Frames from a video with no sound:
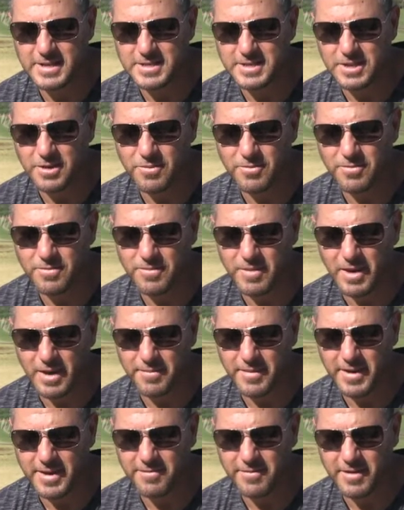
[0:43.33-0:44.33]
so I
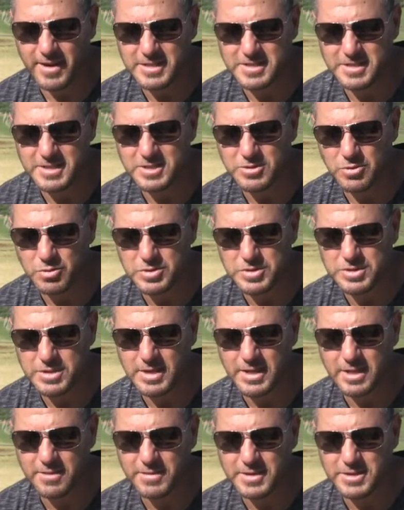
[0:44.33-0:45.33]
may have rushed these horses a
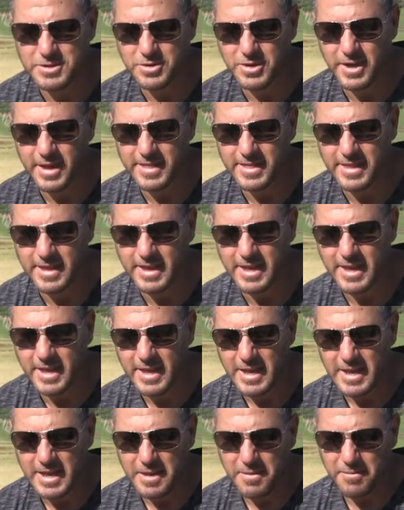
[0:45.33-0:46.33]
little bit to get there,
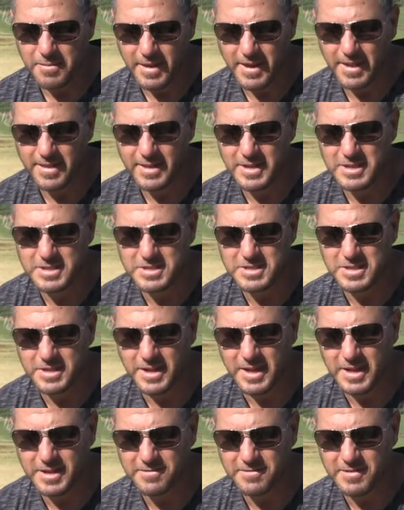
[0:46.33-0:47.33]
but I think she's a
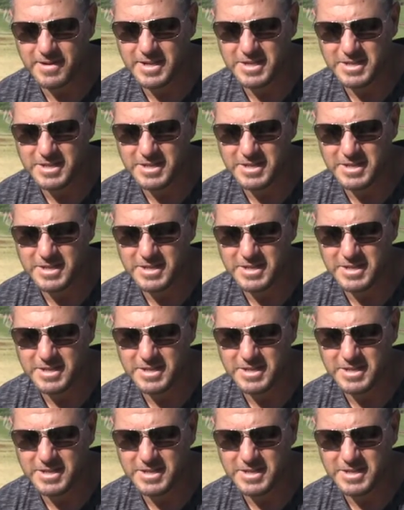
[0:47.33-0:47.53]
nice filly.